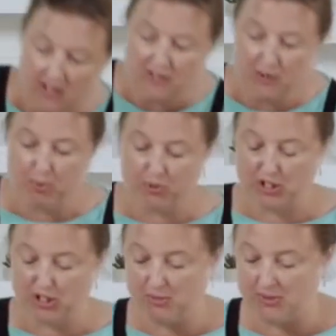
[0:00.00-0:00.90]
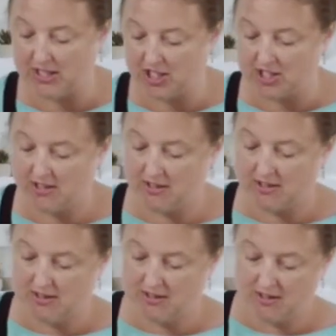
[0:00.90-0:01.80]
And if you pour too much,
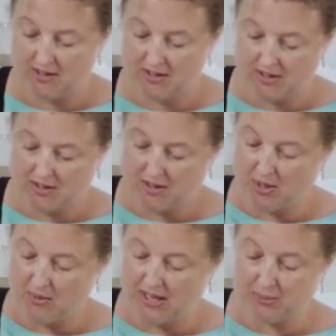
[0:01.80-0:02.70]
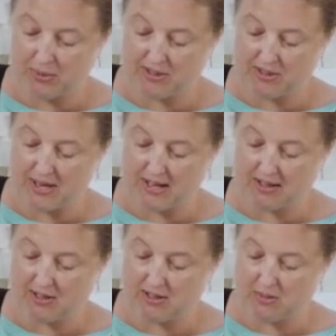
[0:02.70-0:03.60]
go ahead and pour some
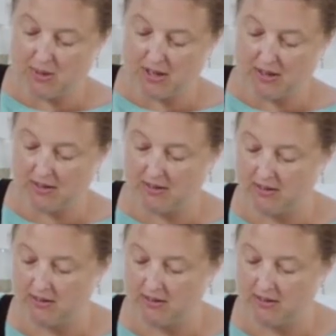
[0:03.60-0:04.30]
back into your bottle.